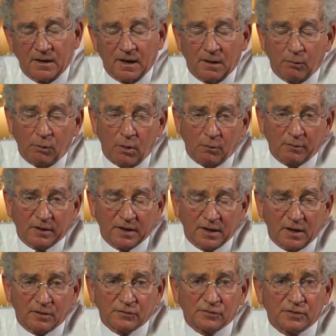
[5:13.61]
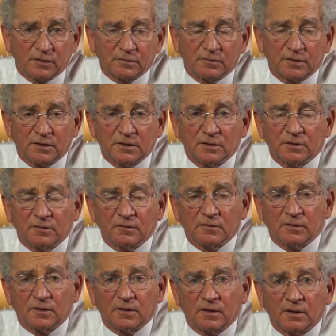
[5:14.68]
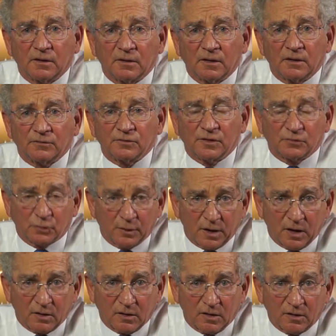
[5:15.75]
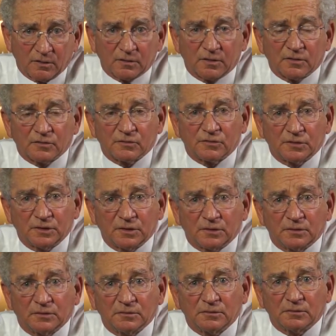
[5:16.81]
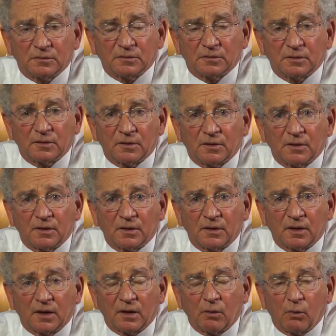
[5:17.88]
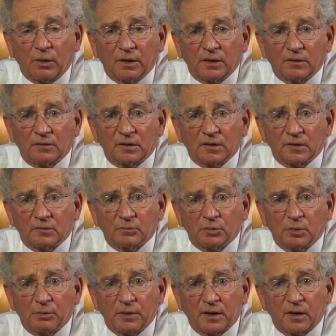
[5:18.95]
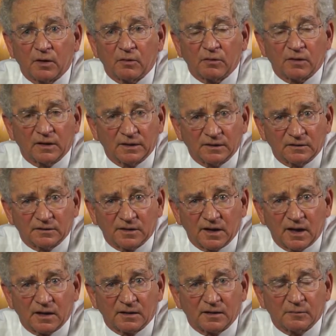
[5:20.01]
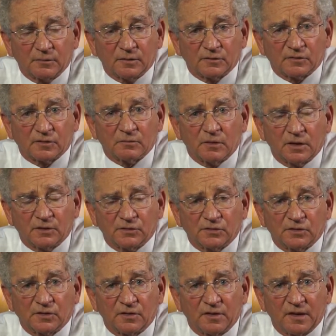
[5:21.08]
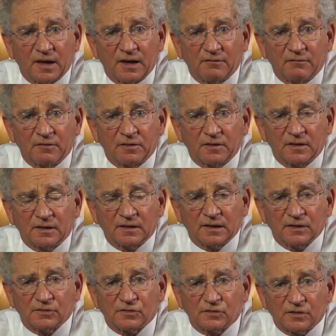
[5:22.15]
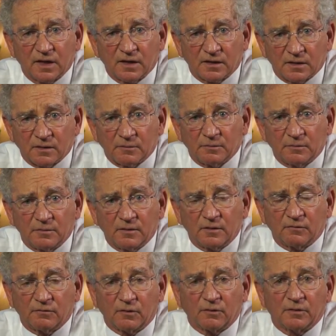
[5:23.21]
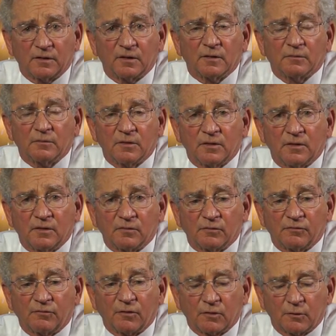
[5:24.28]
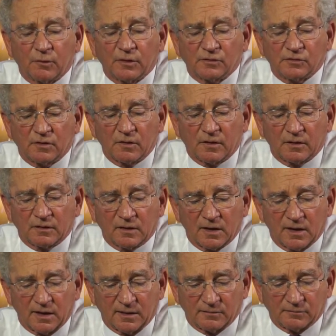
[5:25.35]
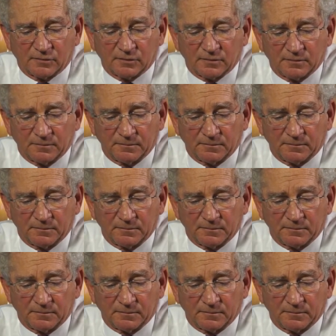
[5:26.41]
And what we can also do, since we are lawyers too, we can prepare all the legal documents and make sure that everything is set up for them for the rest of their lives.